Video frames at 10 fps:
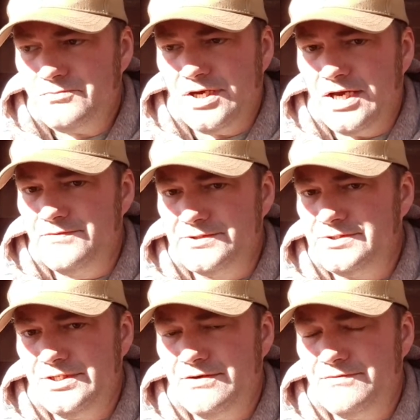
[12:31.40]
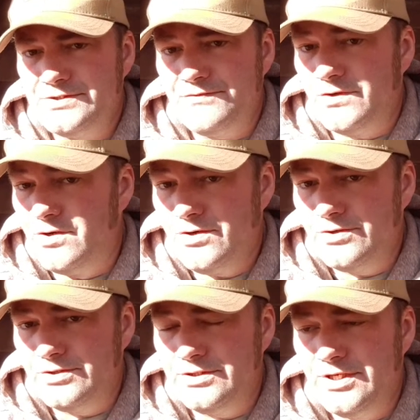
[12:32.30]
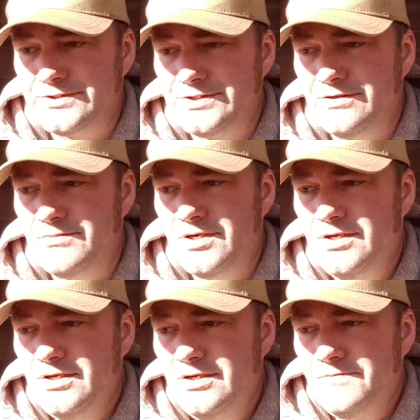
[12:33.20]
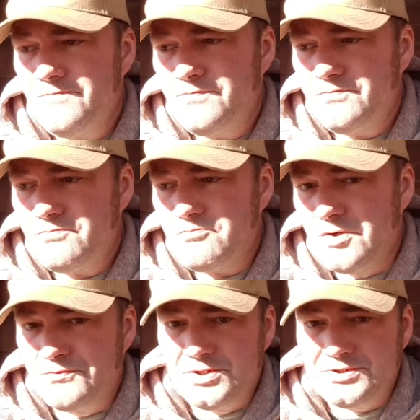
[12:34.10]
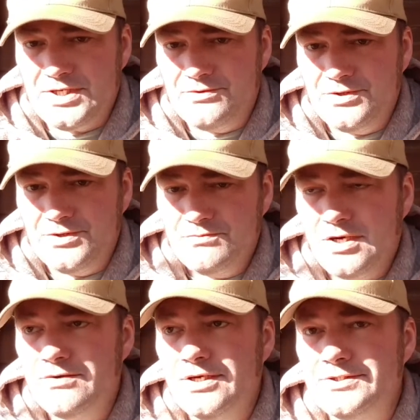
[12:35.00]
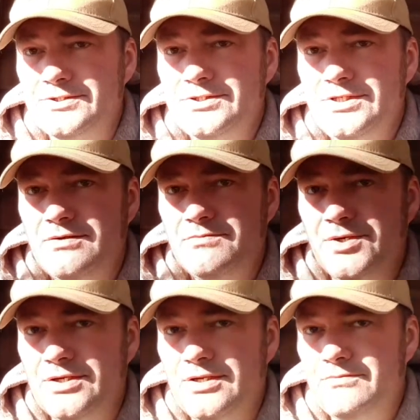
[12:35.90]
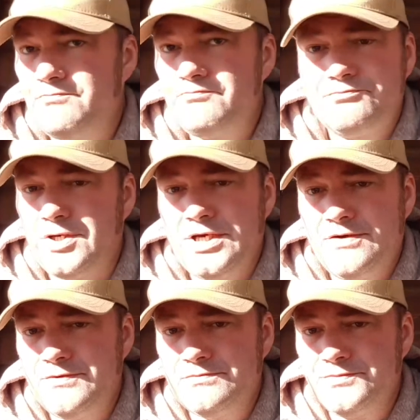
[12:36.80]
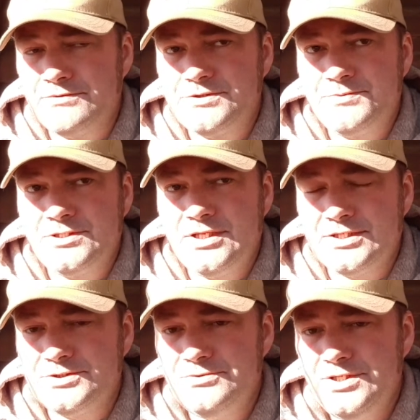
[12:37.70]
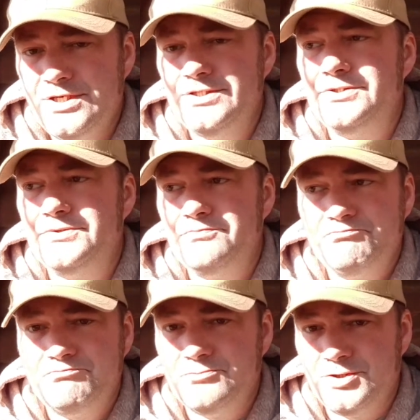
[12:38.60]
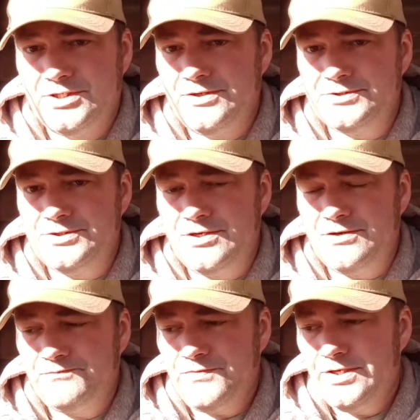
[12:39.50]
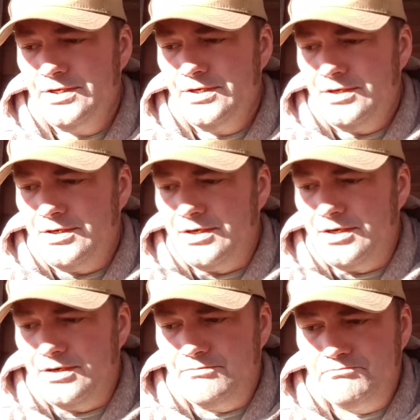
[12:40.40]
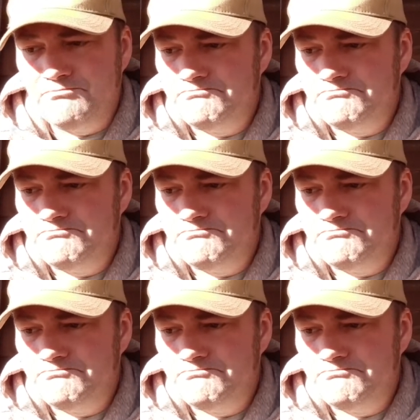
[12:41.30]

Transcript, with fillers: I haven't seen evidence of a hard Class M. If this out there, I would like to see it, but I haven't. I've spent the last two days looking at this stuff. Um,